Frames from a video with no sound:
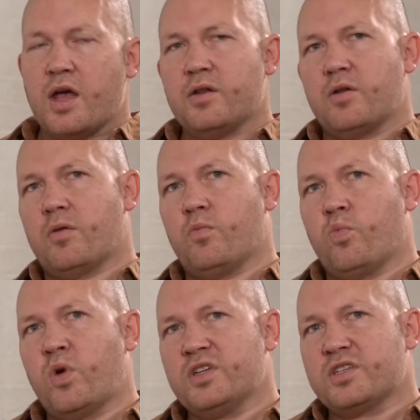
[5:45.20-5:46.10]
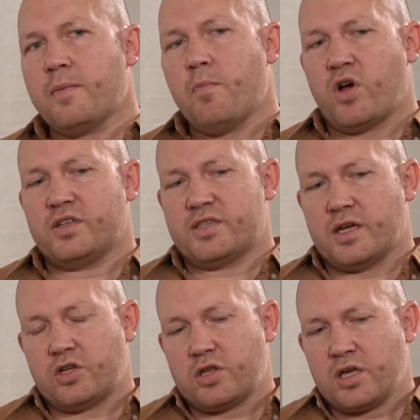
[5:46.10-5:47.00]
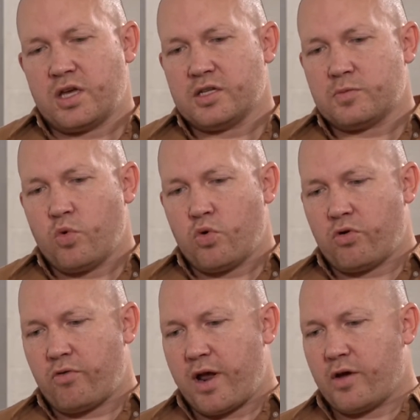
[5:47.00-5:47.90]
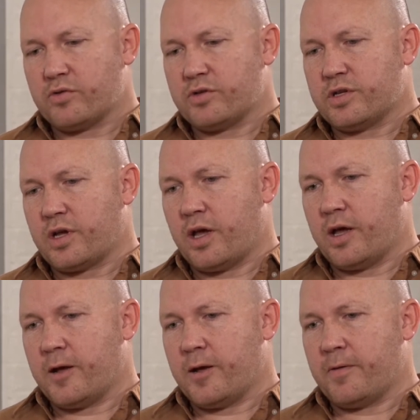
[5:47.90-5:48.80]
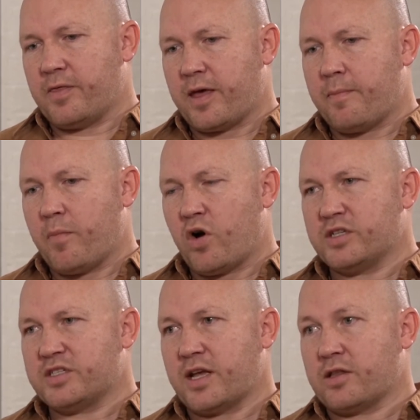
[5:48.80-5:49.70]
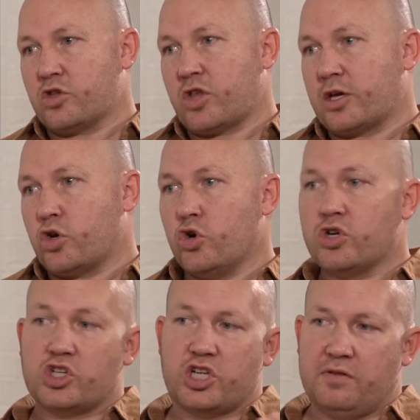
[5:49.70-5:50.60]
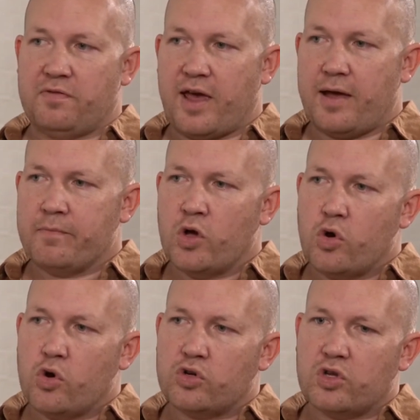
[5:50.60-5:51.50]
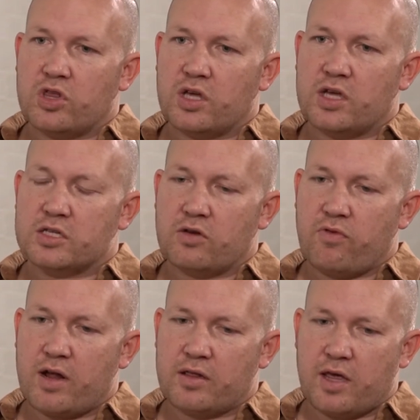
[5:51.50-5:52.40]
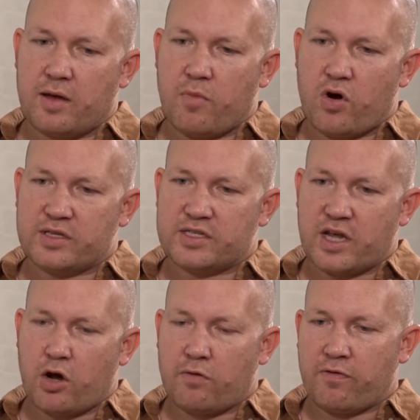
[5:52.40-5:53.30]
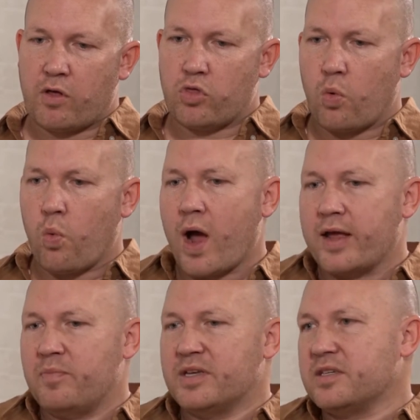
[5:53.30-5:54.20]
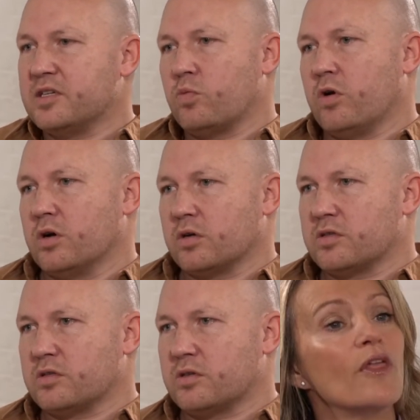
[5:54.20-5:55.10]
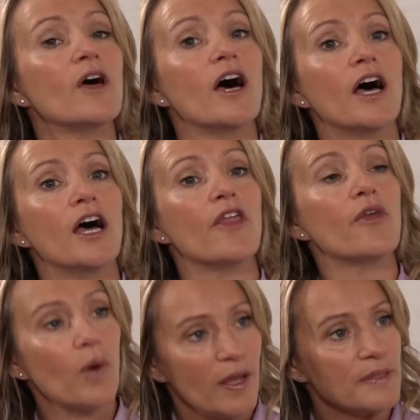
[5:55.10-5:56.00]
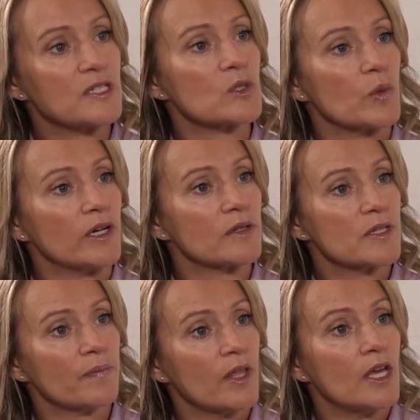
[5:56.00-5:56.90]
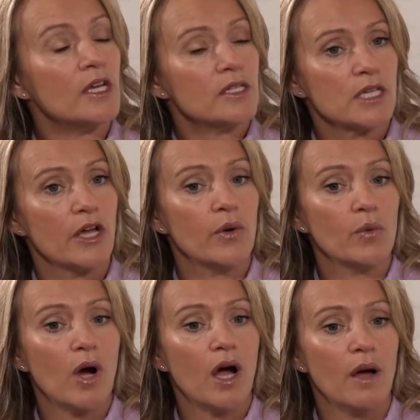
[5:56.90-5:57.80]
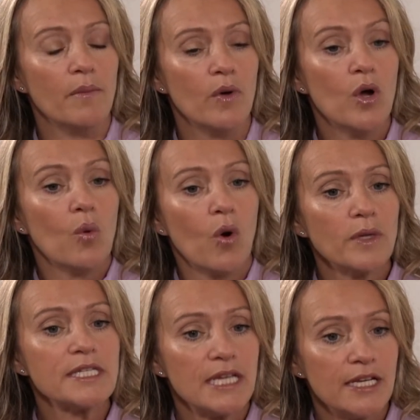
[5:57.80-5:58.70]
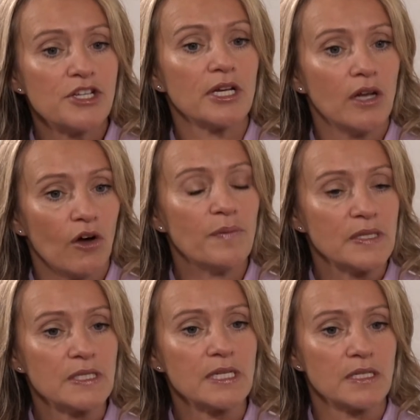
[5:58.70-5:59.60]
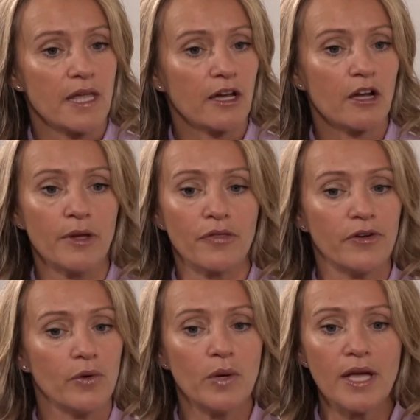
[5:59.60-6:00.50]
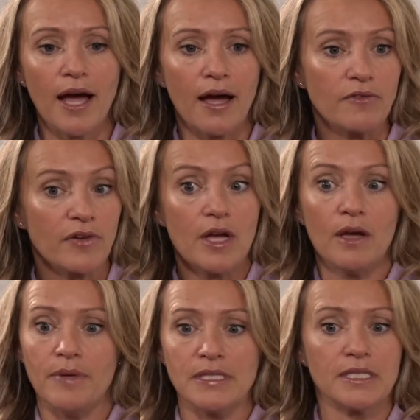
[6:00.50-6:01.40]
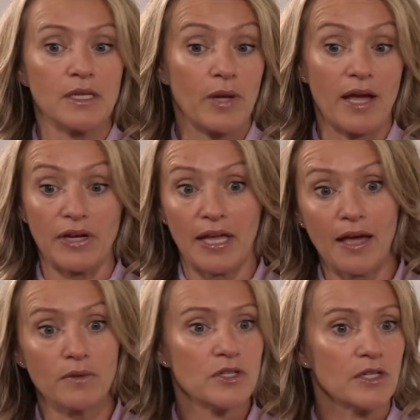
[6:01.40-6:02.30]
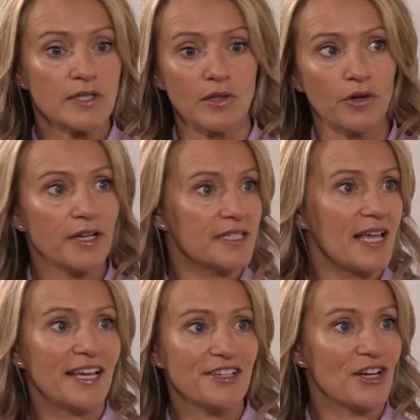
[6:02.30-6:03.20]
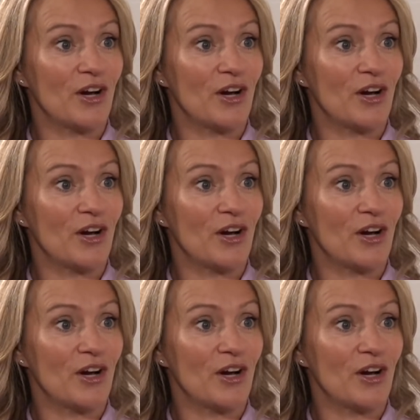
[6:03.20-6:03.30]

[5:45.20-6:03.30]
And when you say mindset, do you think it's more around their mindset that they could achieve that? Or do you think it's around their mindset of the way business works? The way business works. So what we're teaching a lot of businesses that are coming through, we have accountants, lawyers, HR,